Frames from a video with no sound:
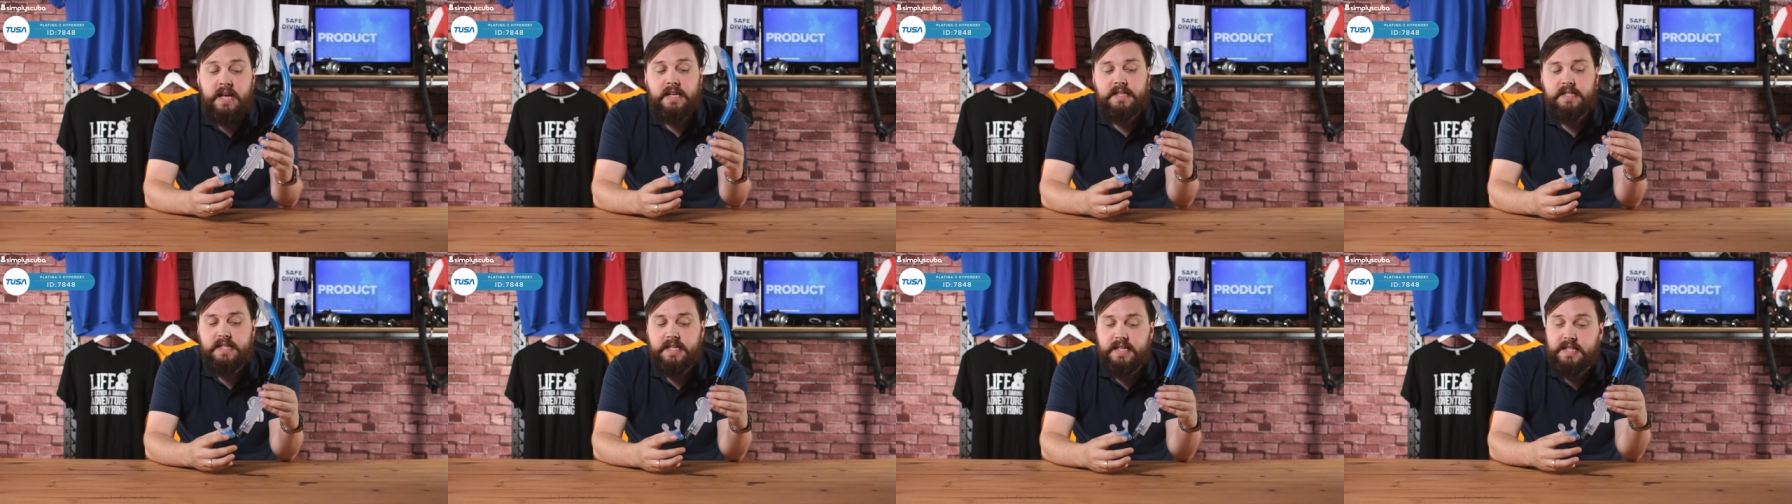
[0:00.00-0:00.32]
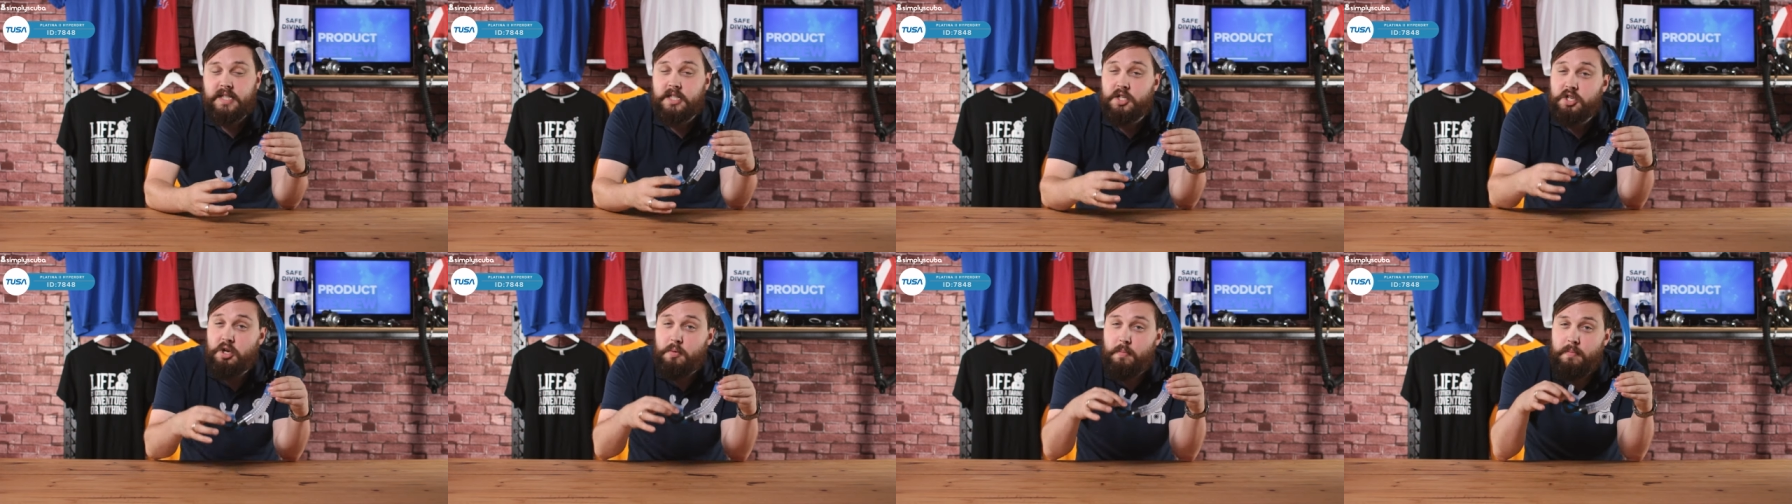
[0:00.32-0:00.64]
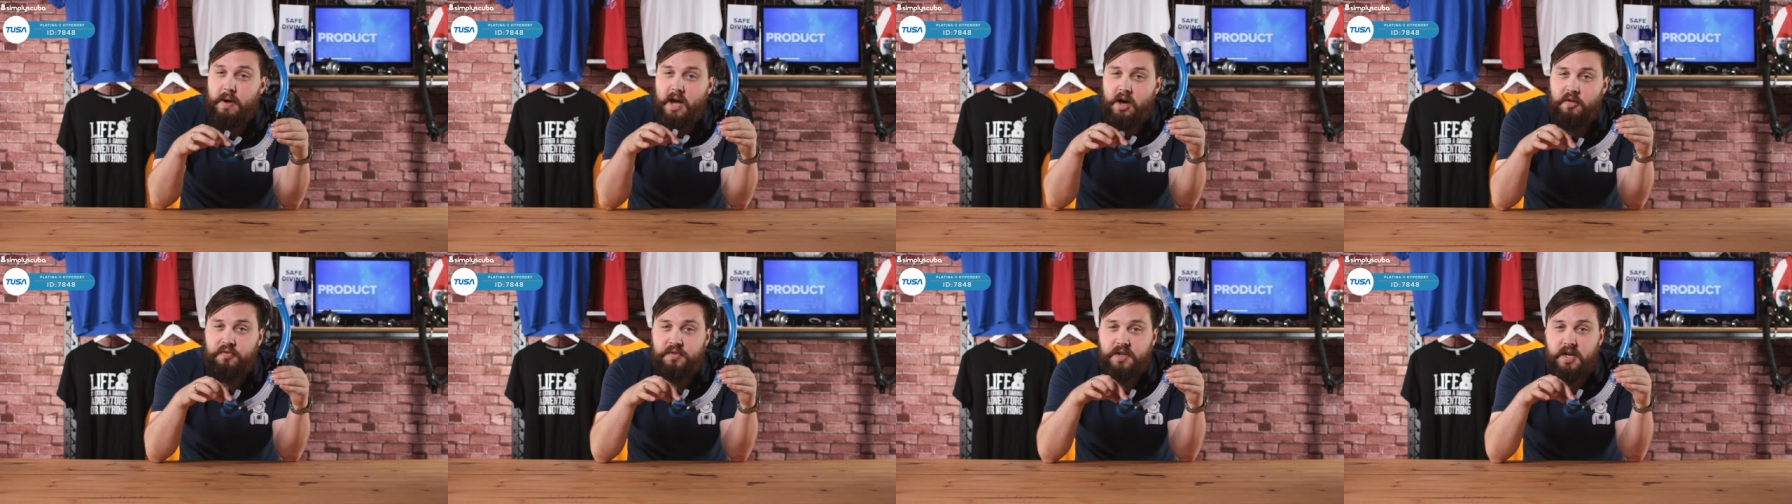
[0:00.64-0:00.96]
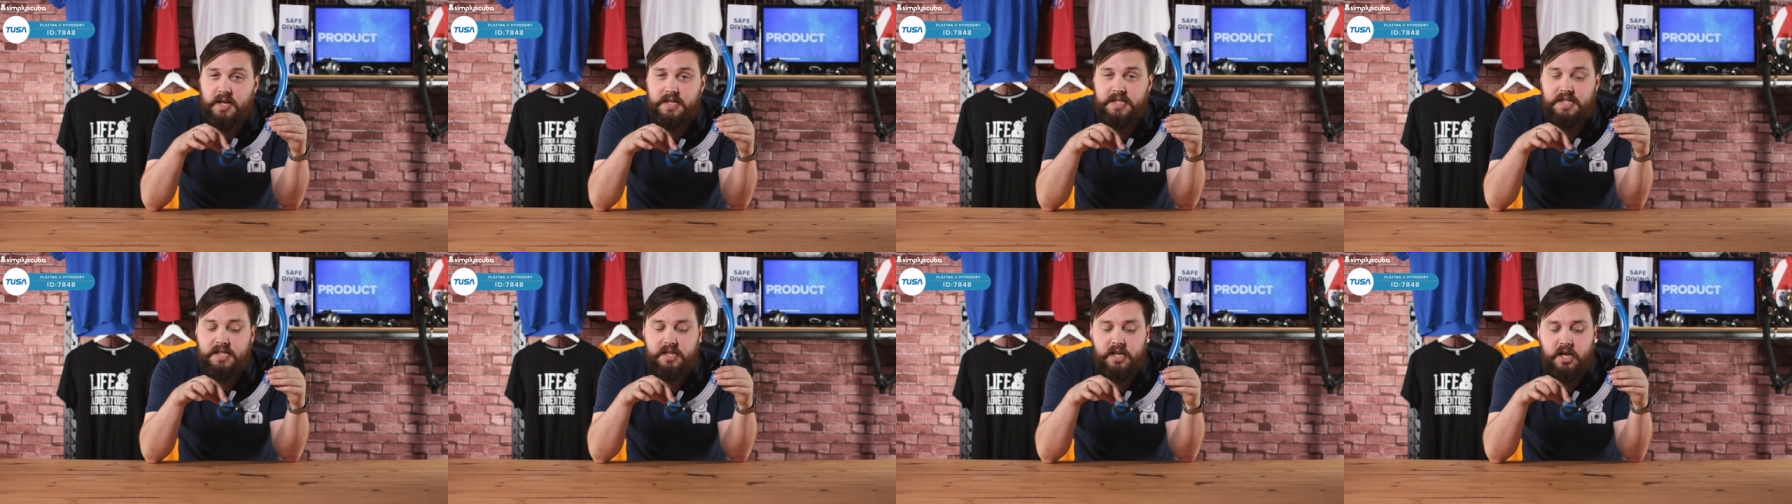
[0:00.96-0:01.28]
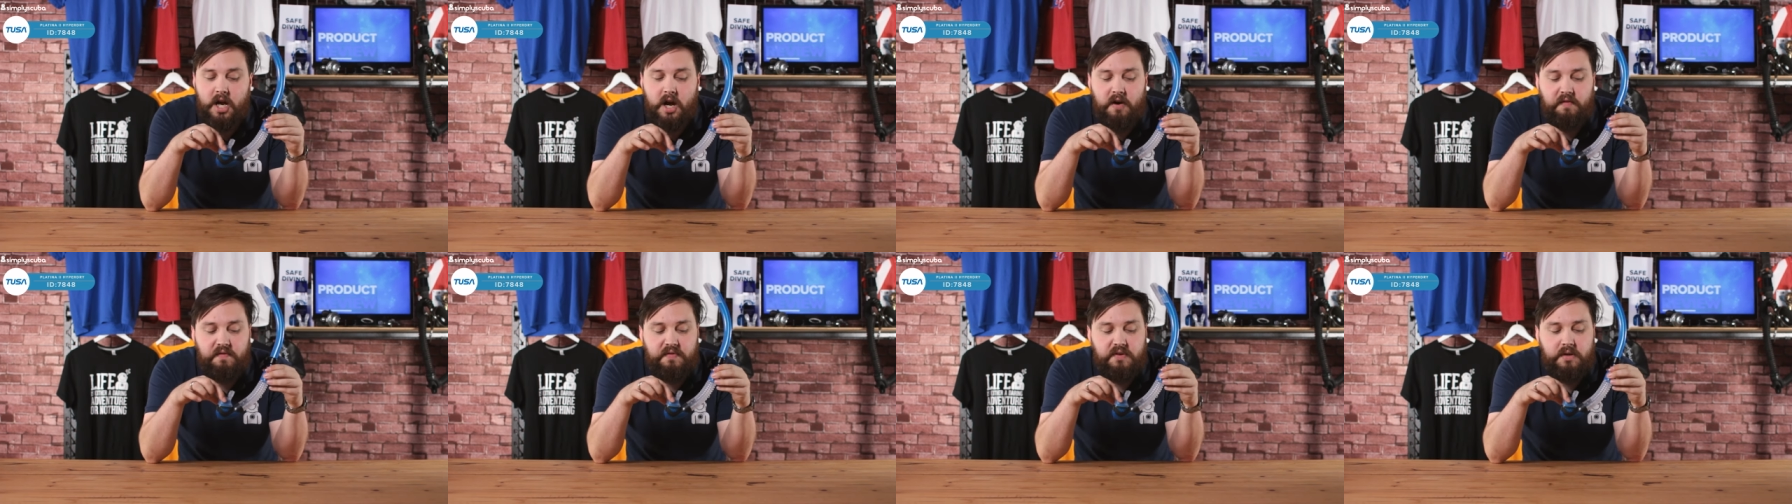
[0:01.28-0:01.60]
sits in your mouth nice and
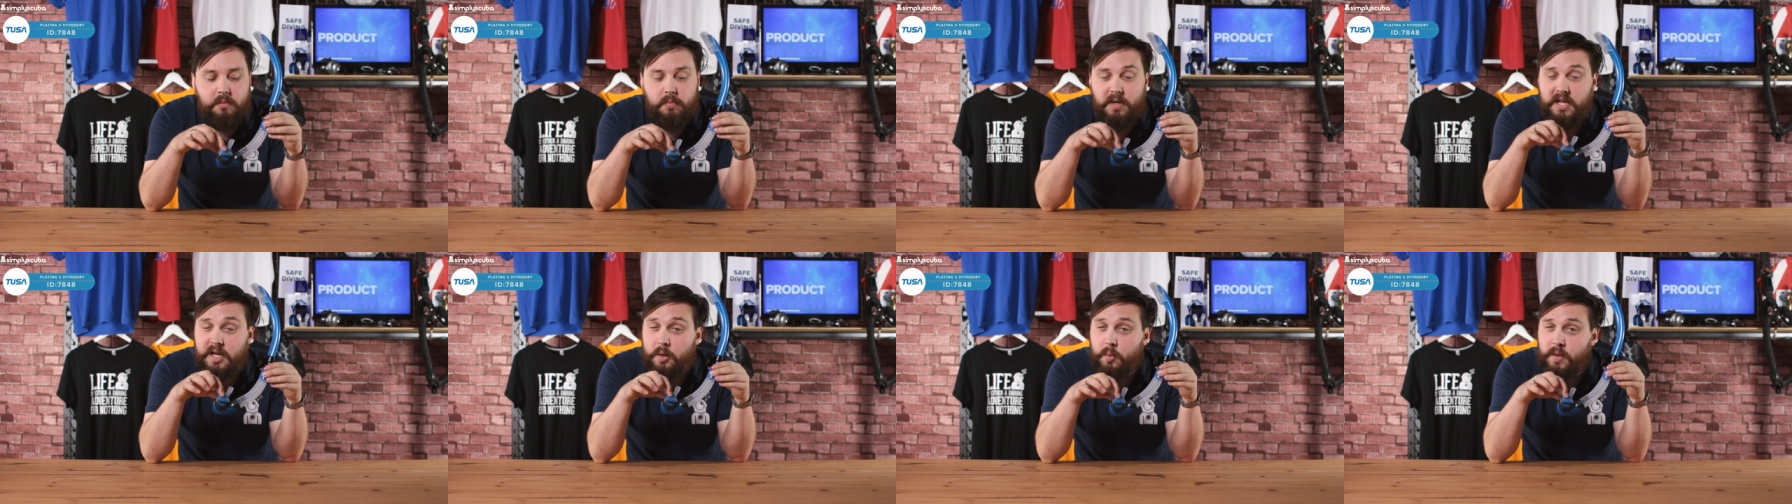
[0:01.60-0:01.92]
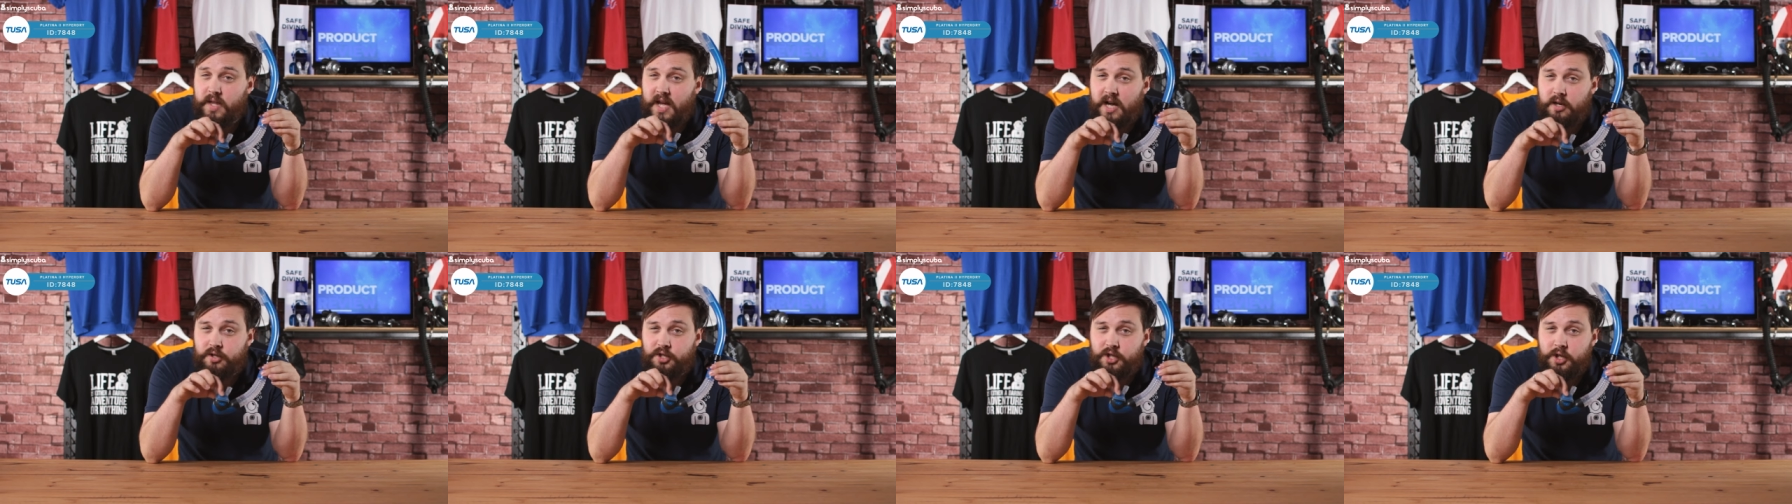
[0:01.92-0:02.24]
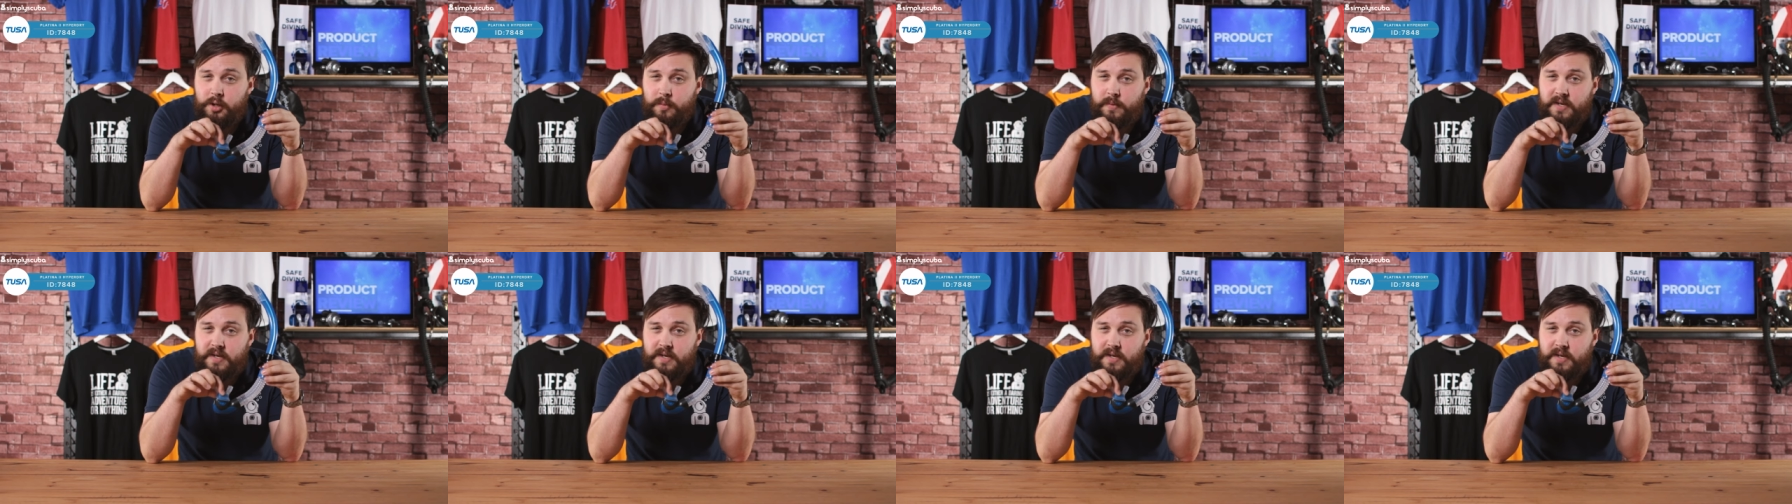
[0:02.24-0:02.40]
comfortably without too